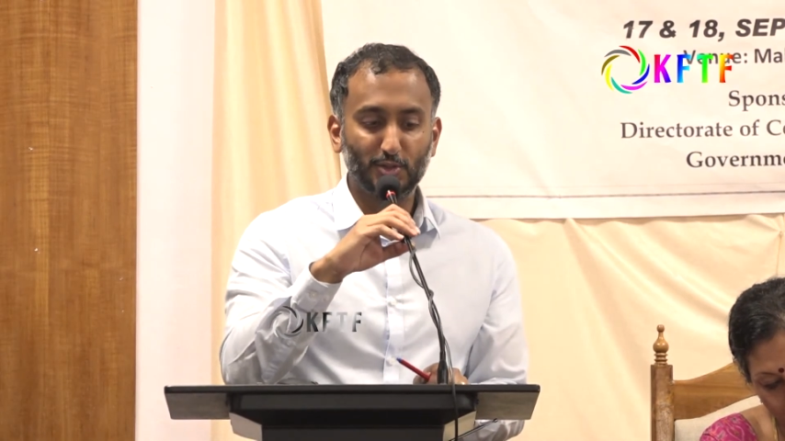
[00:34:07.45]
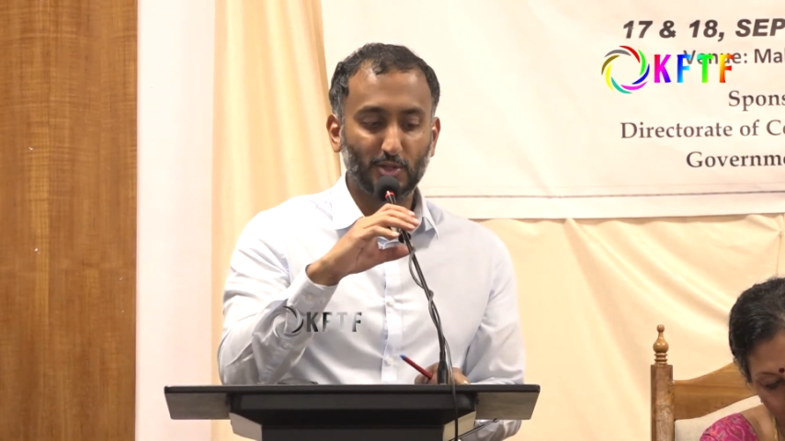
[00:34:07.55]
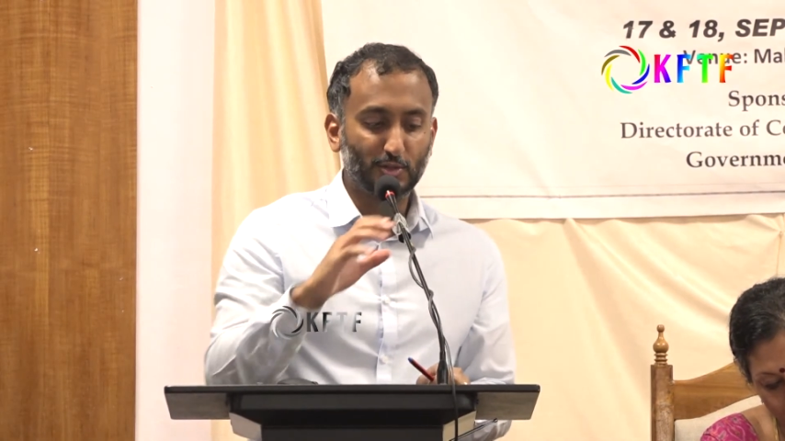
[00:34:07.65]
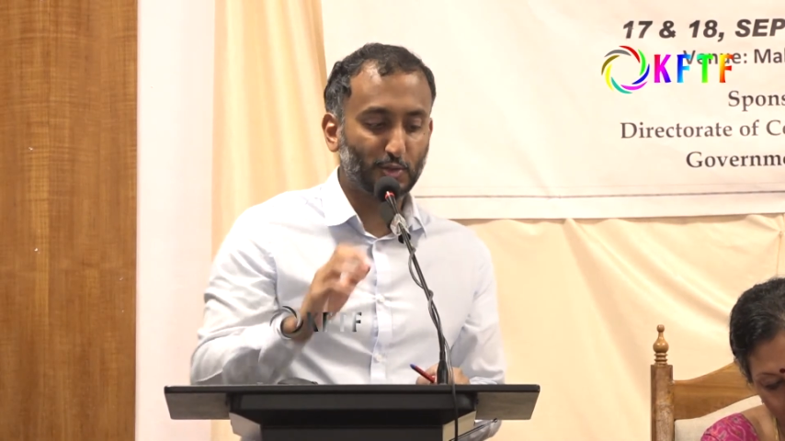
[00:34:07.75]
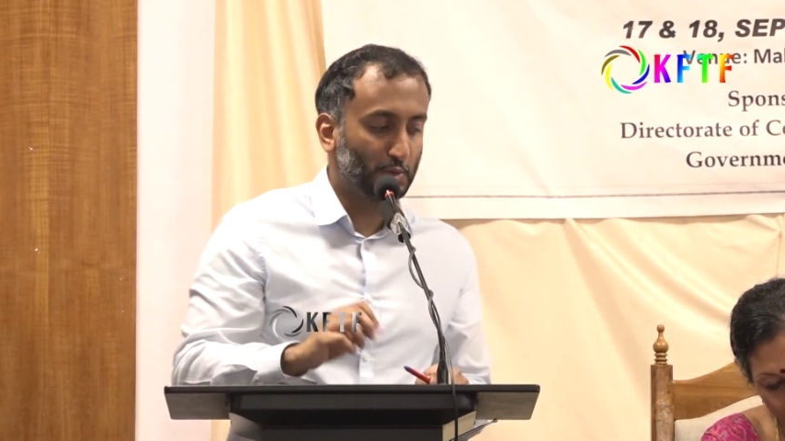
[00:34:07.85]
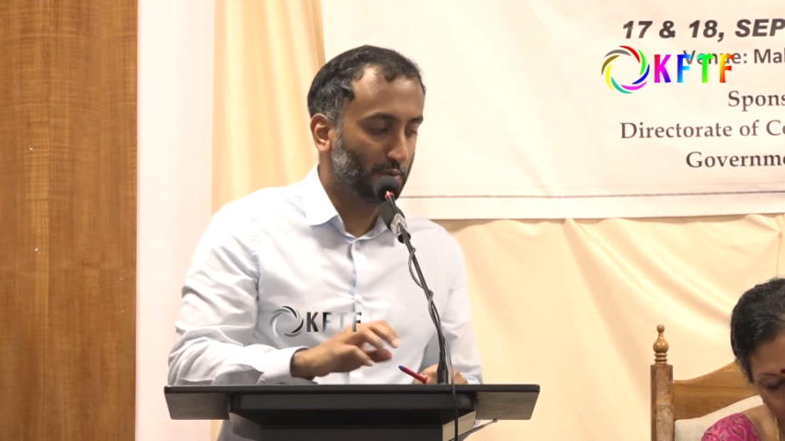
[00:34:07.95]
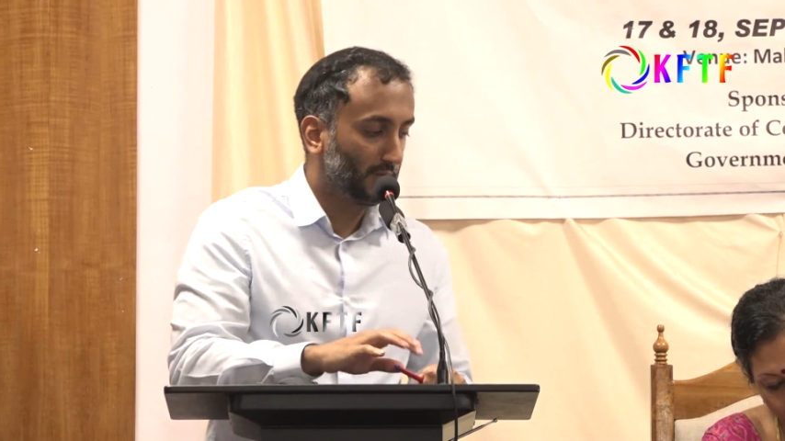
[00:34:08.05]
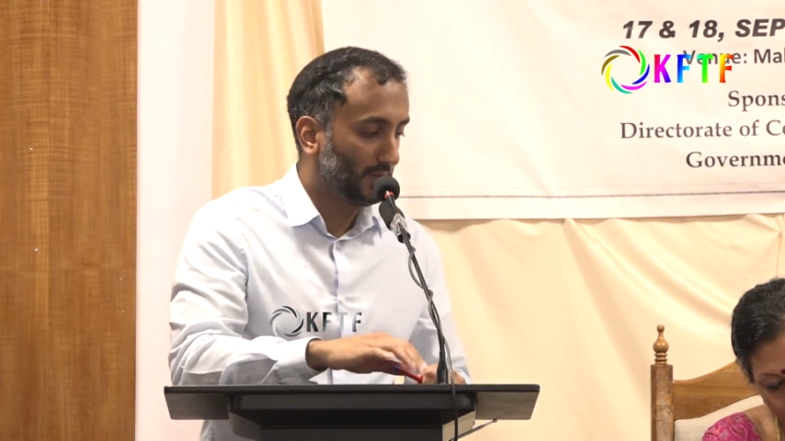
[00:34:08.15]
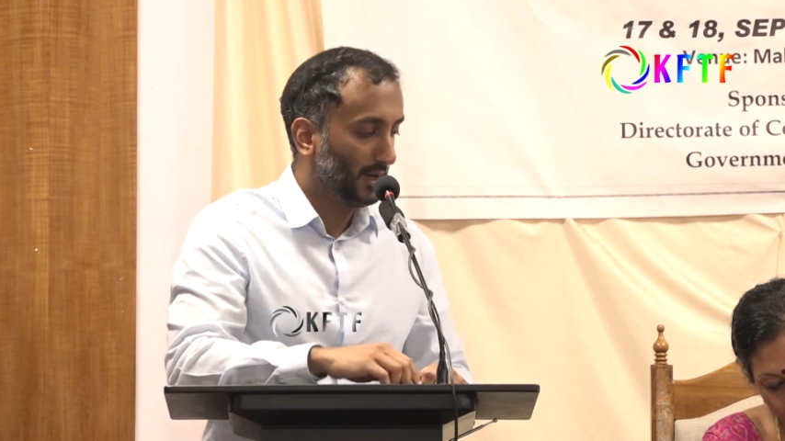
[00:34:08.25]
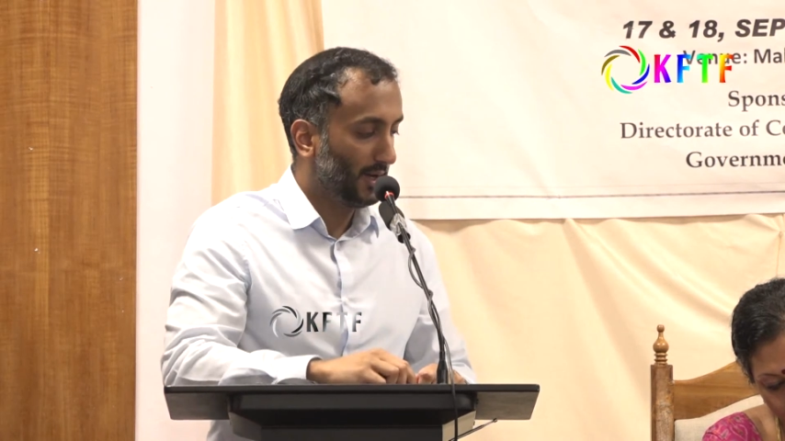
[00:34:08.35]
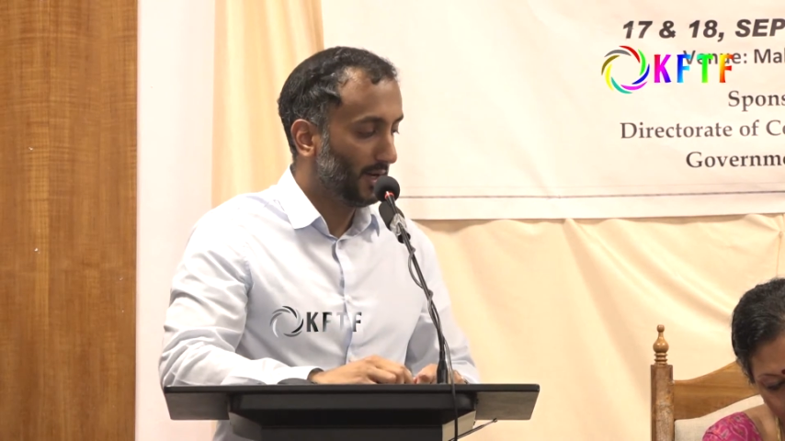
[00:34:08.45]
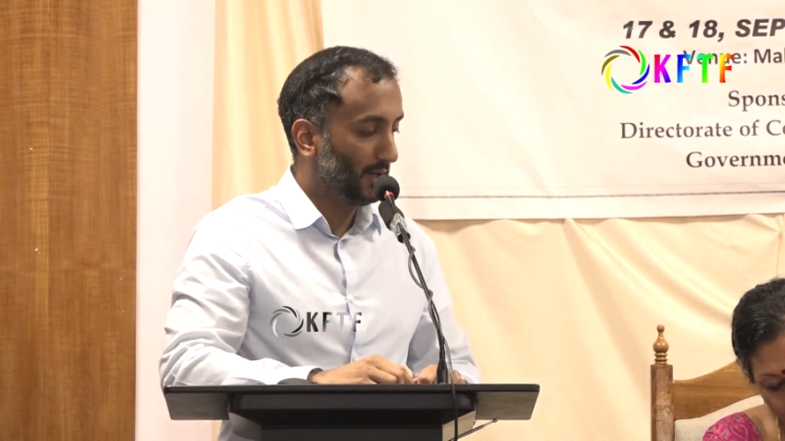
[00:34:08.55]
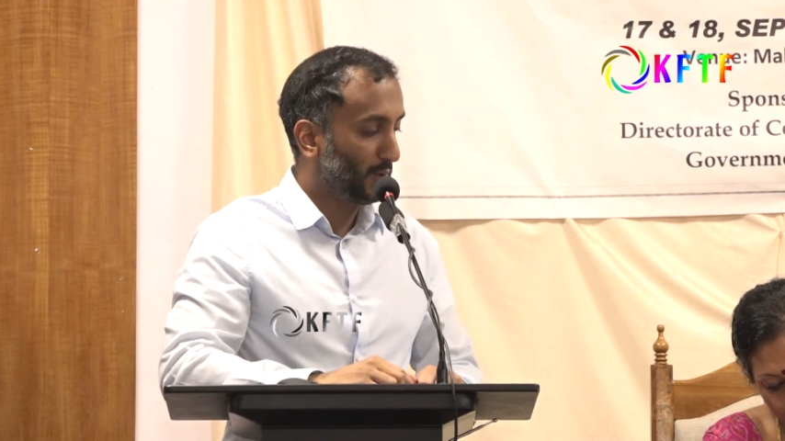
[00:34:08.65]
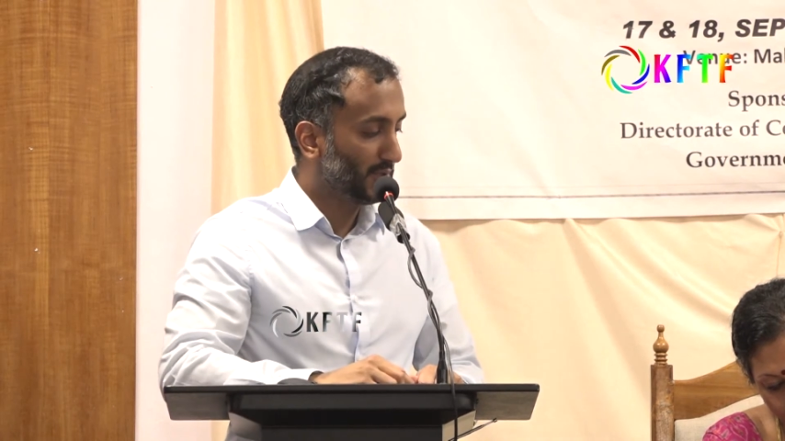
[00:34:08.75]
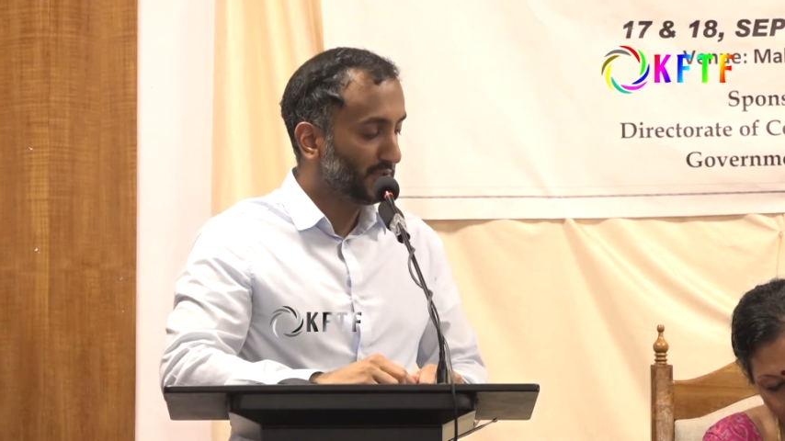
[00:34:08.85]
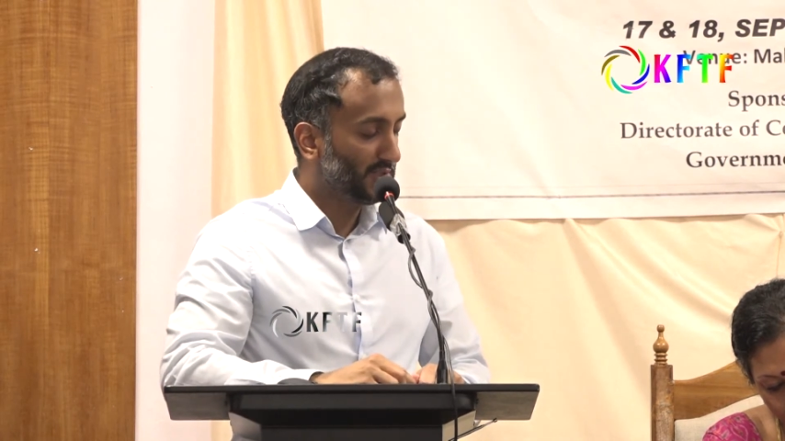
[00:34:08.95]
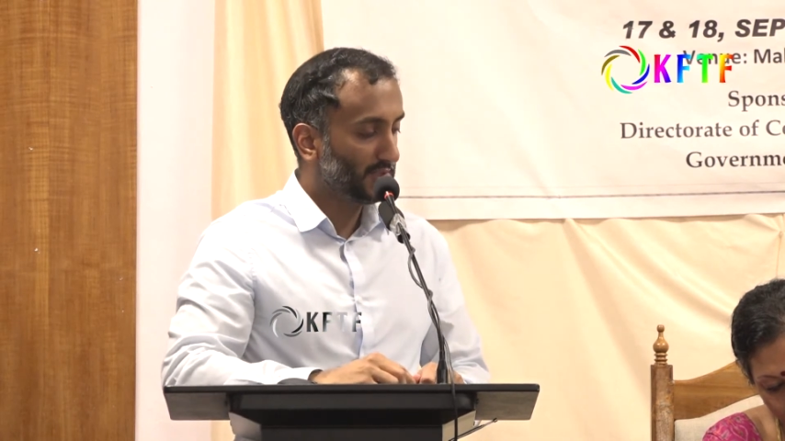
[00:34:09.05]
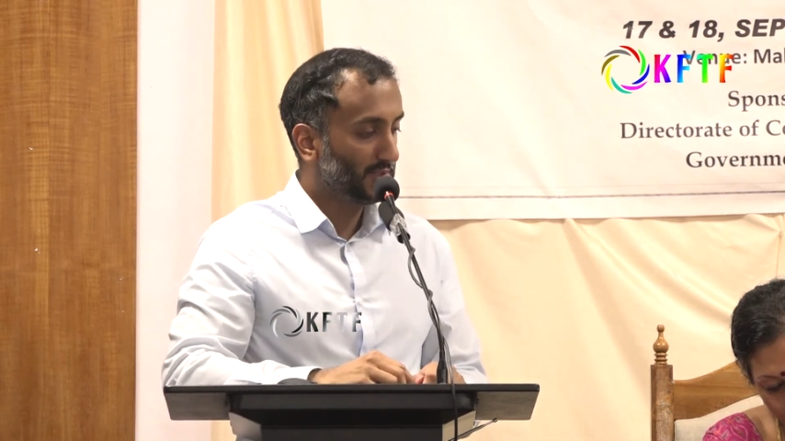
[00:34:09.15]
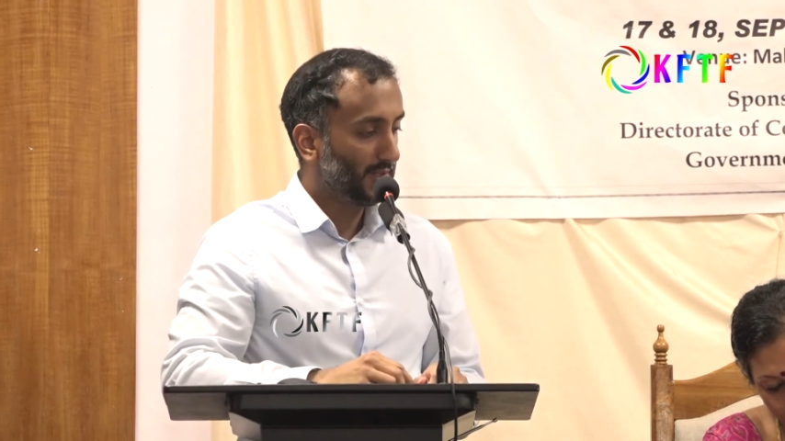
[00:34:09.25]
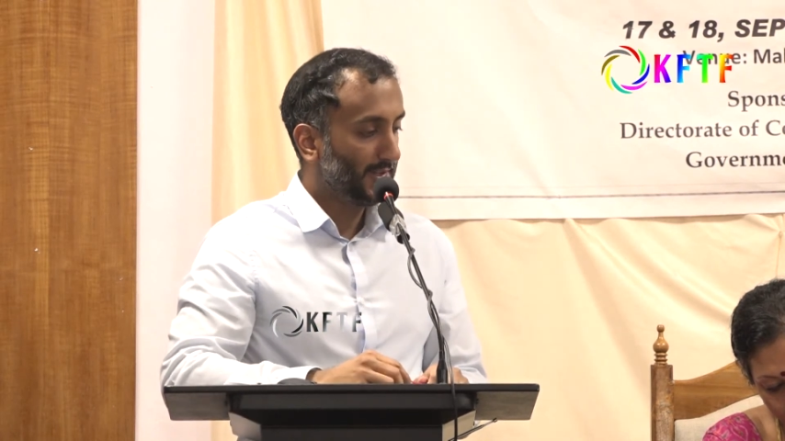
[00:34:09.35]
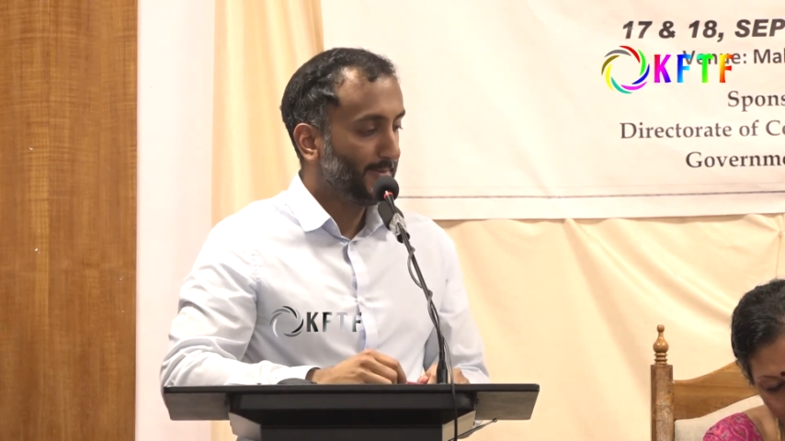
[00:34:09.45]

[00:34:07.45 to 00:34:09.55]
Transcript: Those are two good questions.